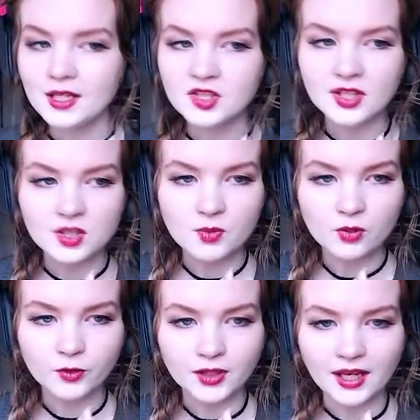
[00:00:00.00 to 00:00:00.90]
It is such a
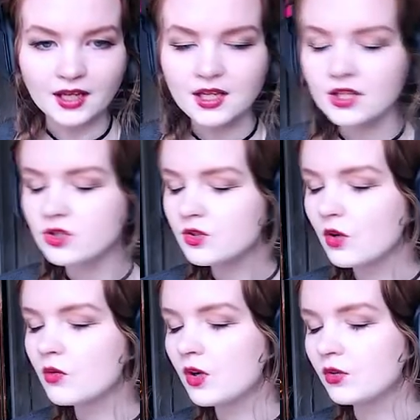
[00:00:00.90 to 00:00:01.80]
beautiful day. It is
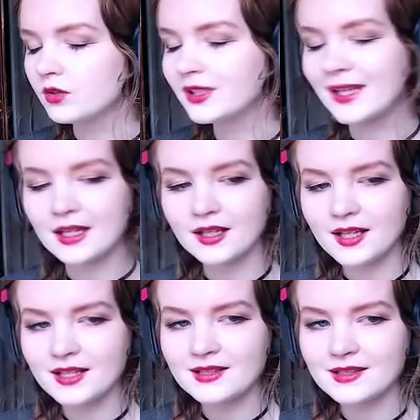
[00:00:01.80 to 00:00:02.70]
so cold. Like,
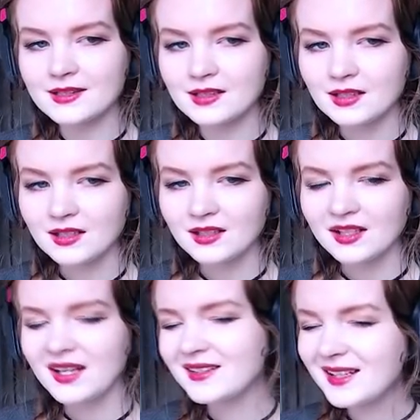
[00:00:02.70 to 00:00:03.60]
it's
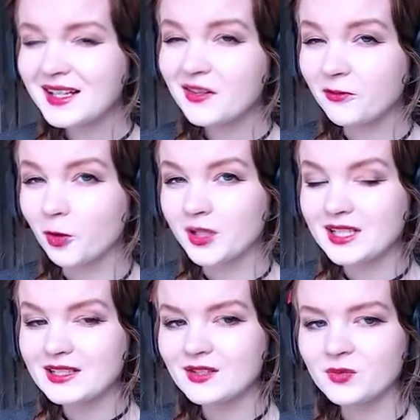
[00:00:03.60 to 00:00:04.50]
it's like in the
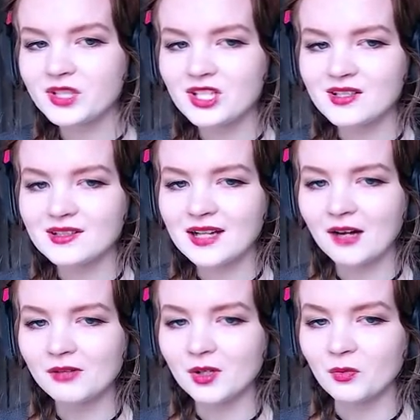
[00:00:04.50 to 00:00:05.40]
40s, which is
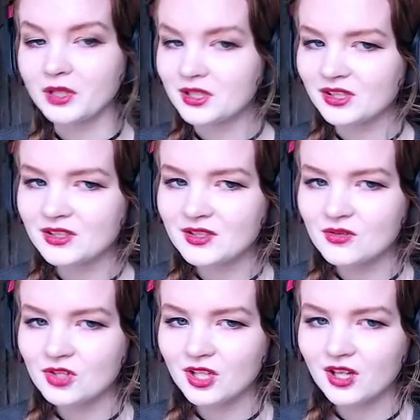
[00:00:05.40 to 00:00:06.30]
how our winters
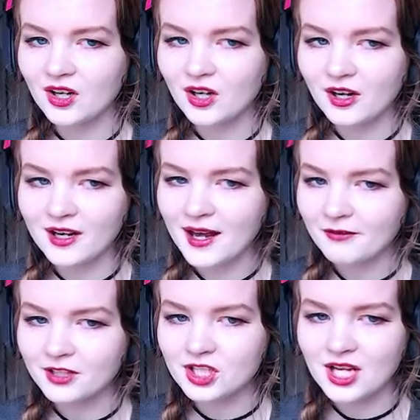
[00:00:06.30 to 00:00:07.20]
usually are on an
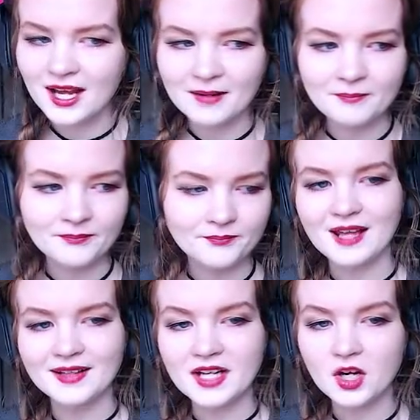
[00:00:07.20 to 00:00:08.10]
average day.
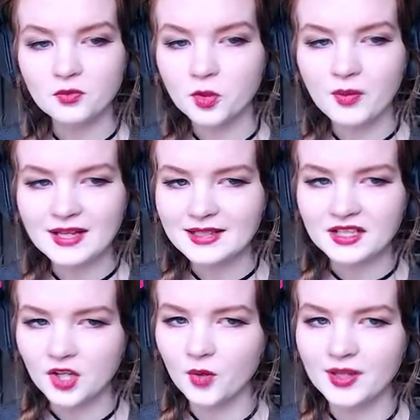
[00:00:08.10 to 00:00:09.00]
And like our room has
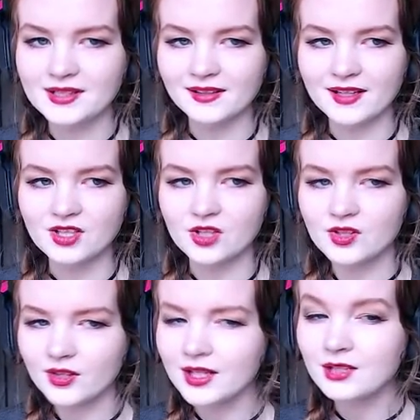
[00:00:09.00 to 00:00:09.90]
like no
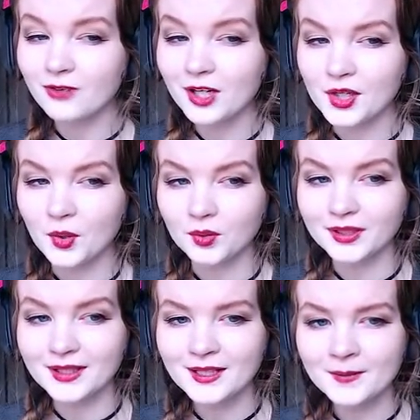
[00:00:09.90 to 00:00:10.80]
insulation, so like it's very
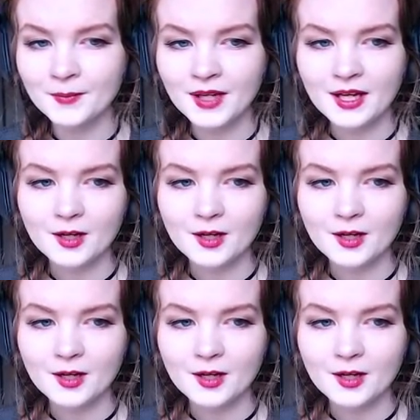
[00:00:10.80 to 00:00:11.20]
cold in here.